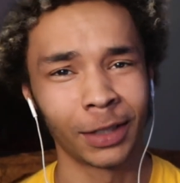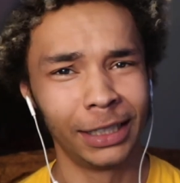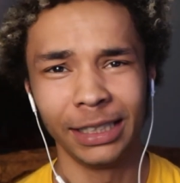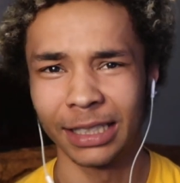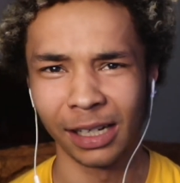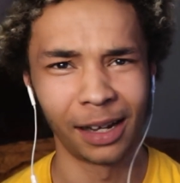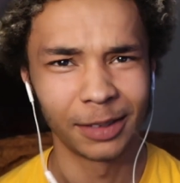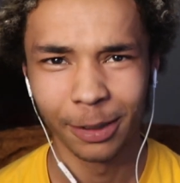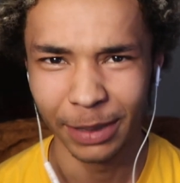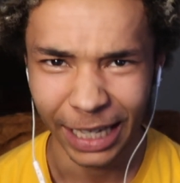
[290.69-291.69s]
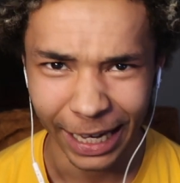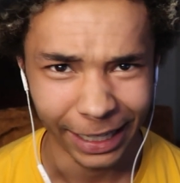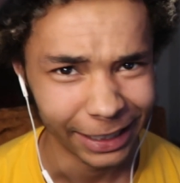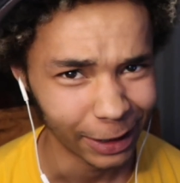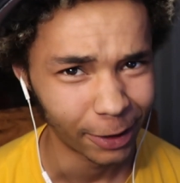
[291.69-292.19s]
good times could be
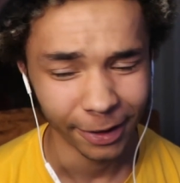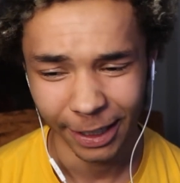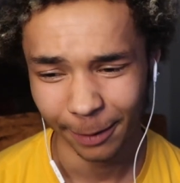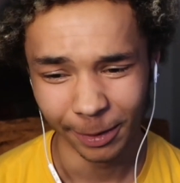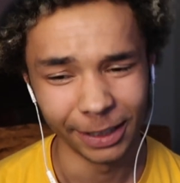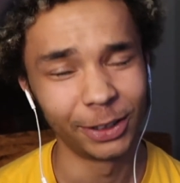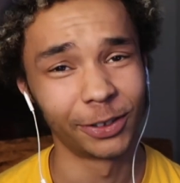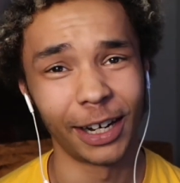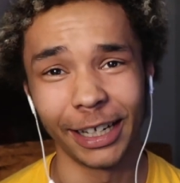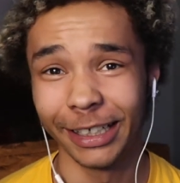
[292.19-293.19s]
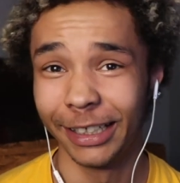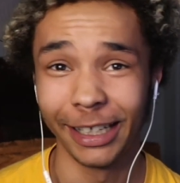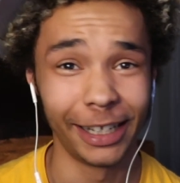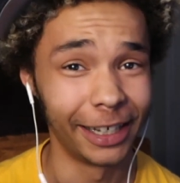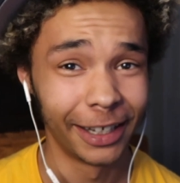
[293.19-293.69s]
had at the crib with a drink and
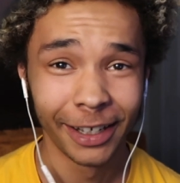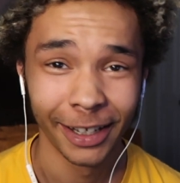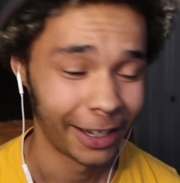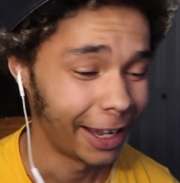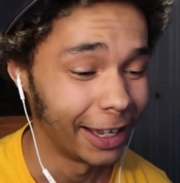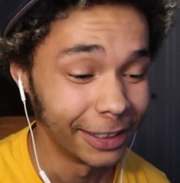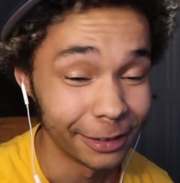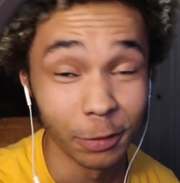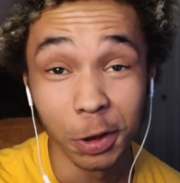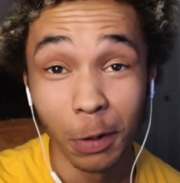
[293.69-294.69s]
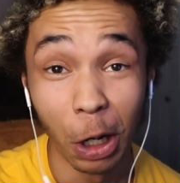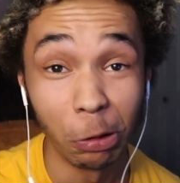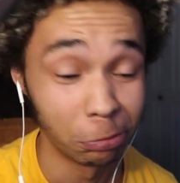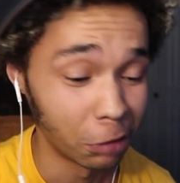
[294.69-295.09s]
a, a and some smoke.